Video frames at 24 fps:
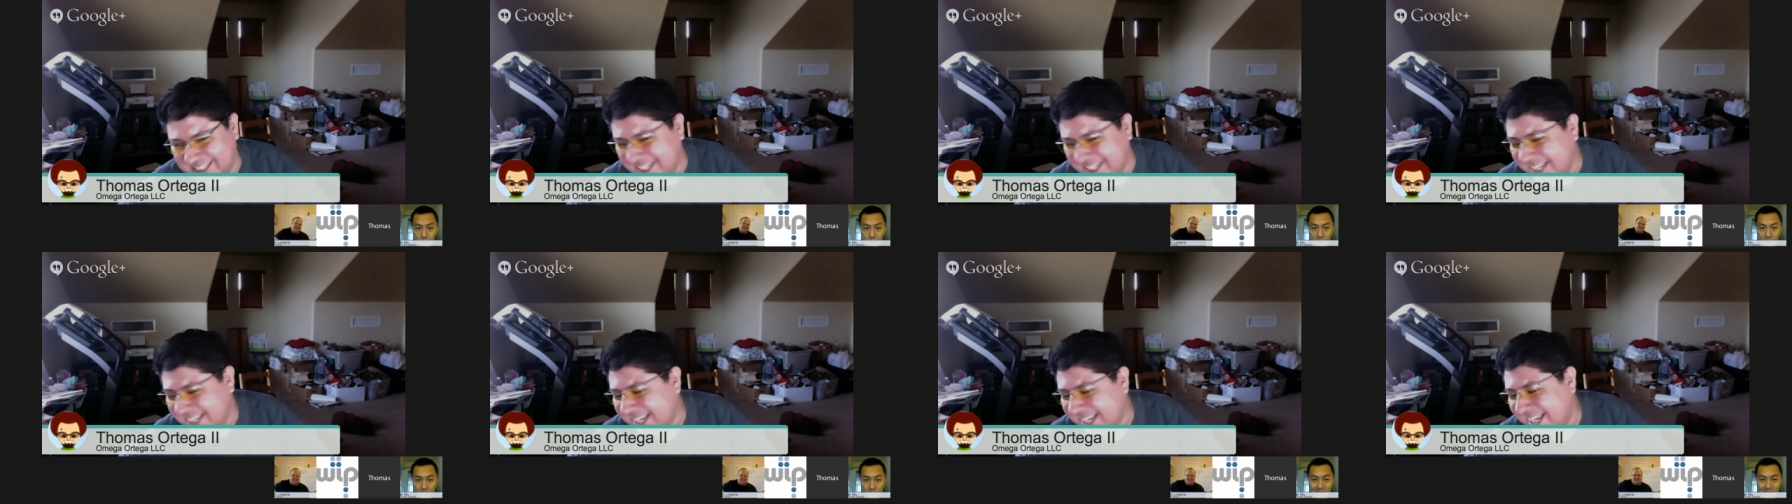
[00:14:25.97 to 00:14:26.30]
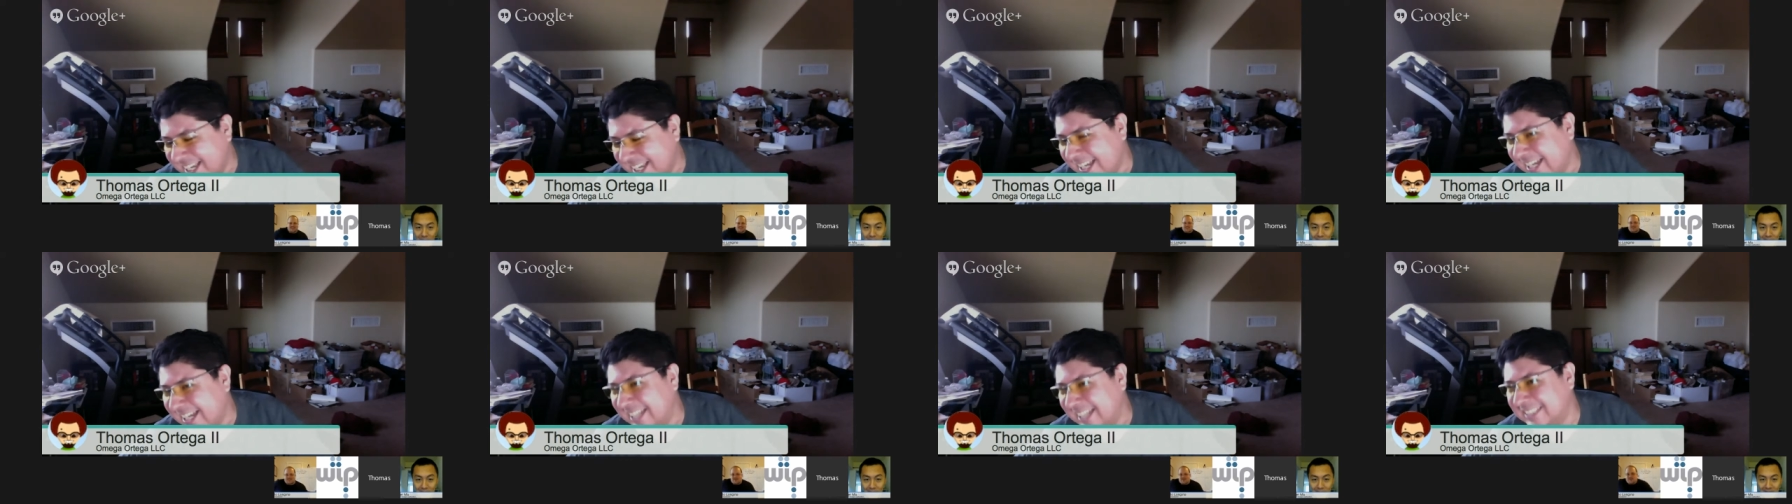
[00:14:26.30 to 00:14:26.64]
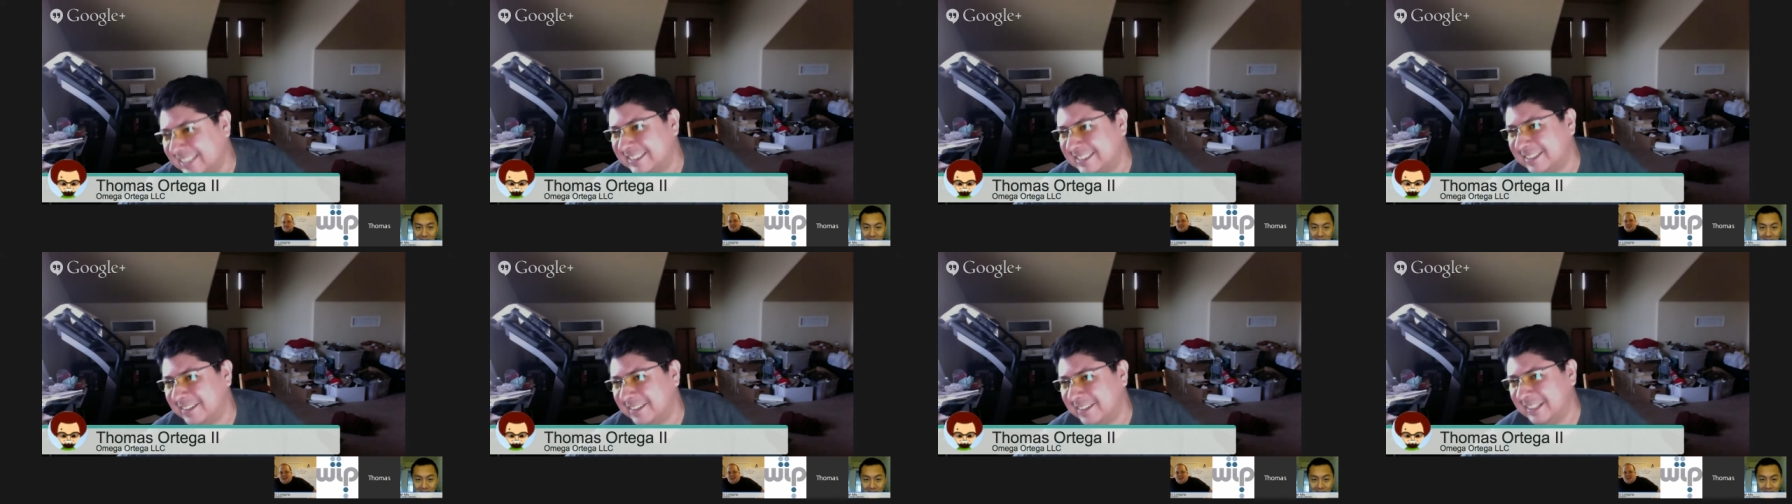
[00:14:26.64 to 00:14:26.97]
And
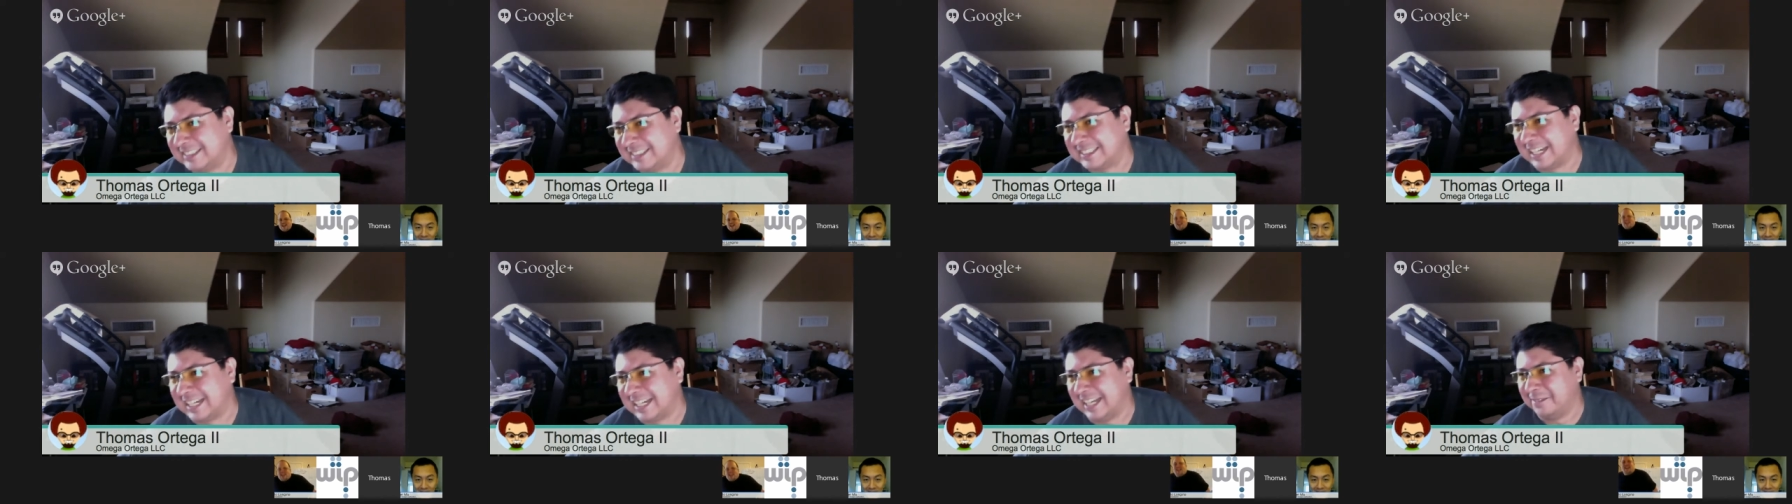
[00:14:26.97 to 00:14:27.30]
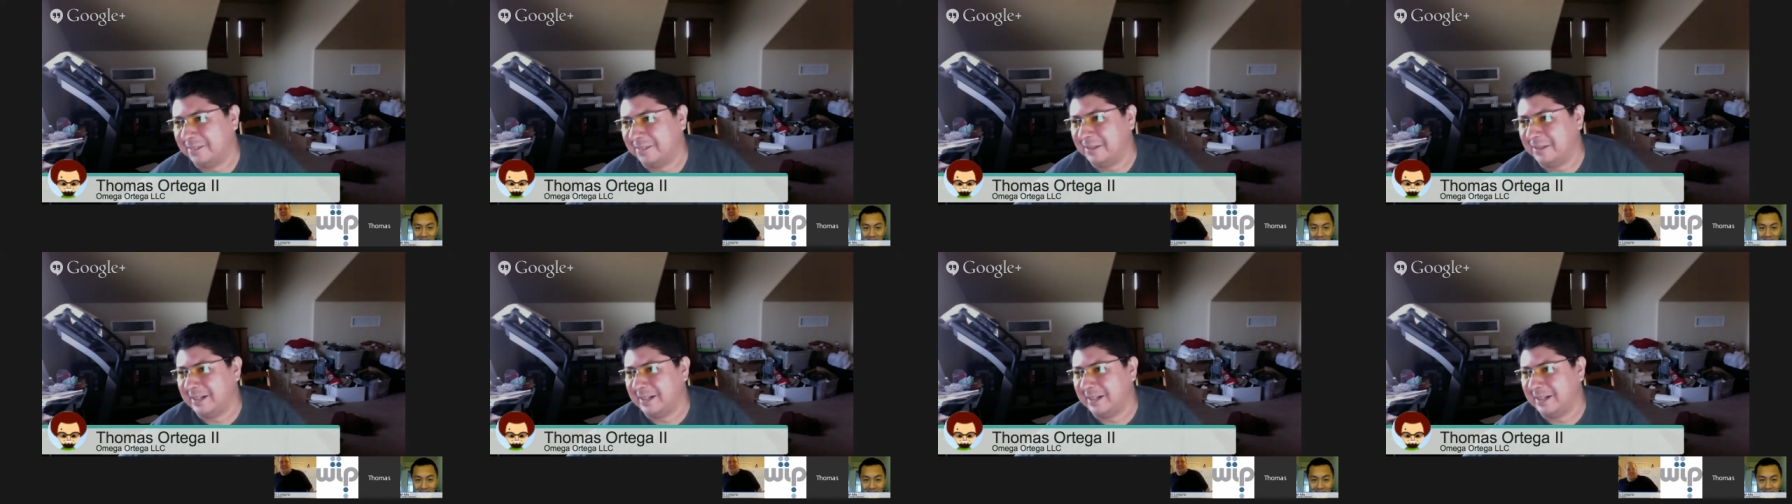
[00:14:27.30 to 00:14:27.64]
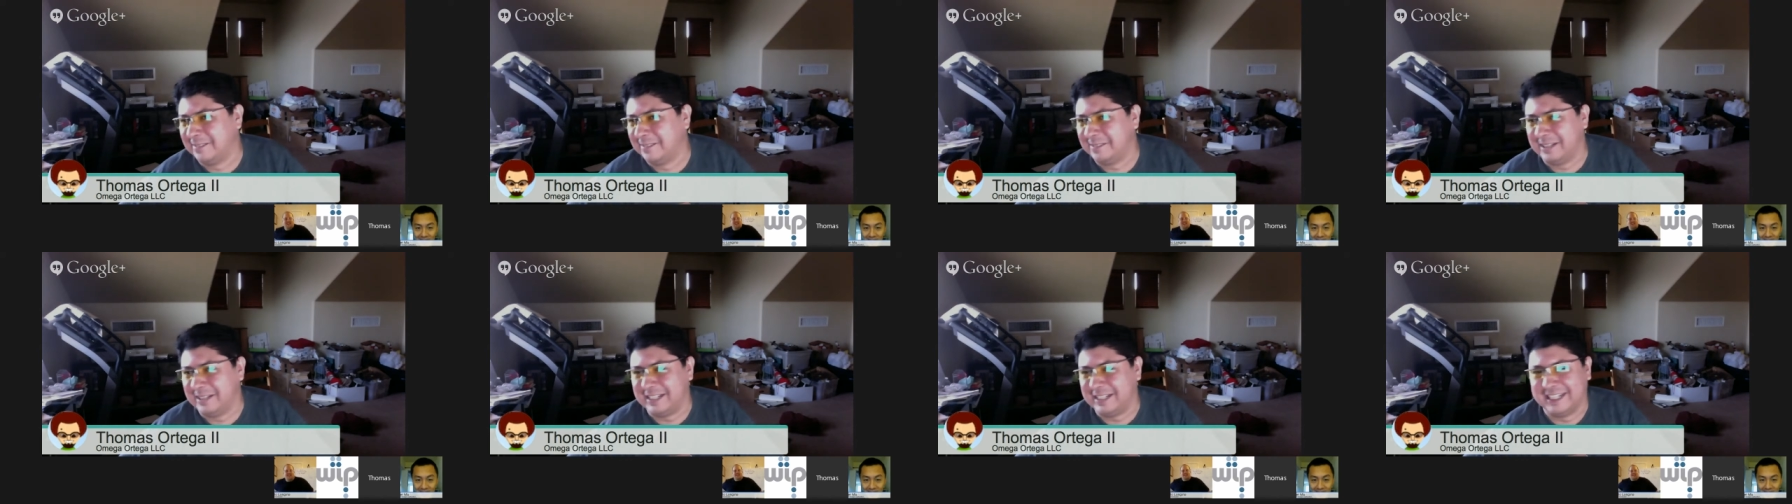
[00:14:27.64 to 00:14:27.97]
so that's kind of
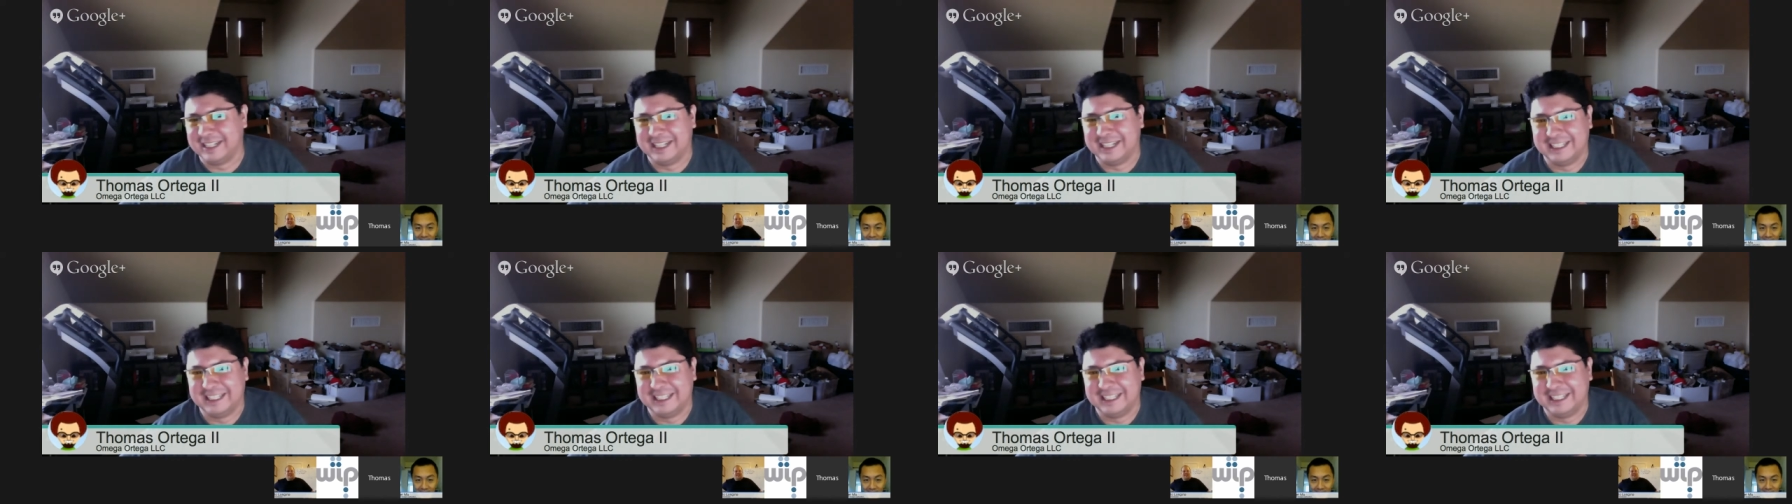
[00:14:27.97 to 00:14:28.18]
what